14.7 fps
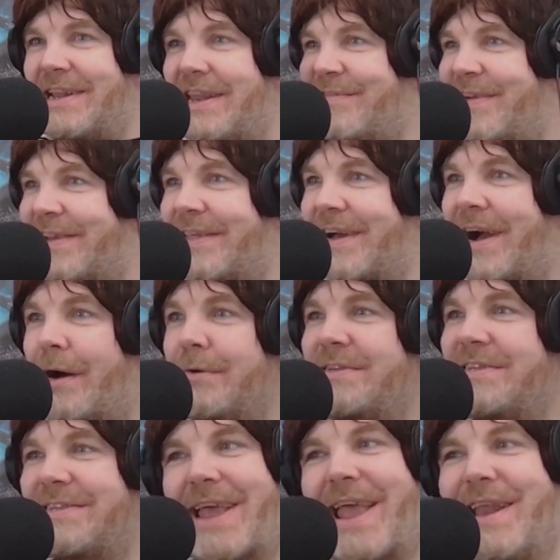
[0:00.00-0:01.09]
leaving the
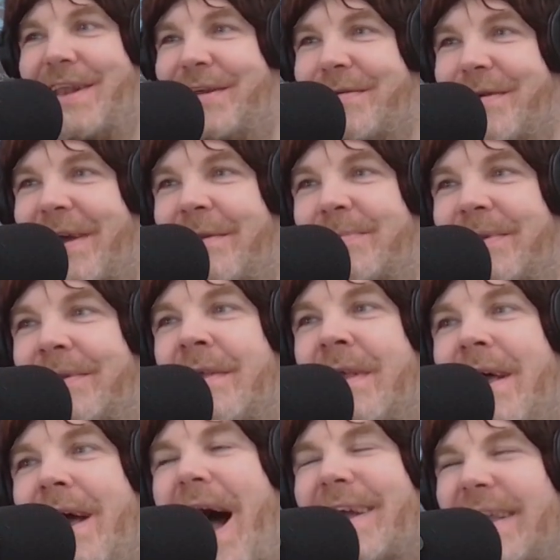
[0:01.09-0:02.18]
house. Incredible.
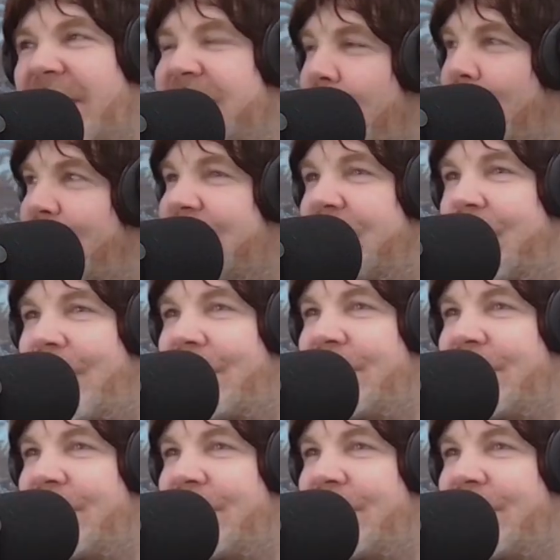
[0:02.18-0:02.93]
I guess all these crane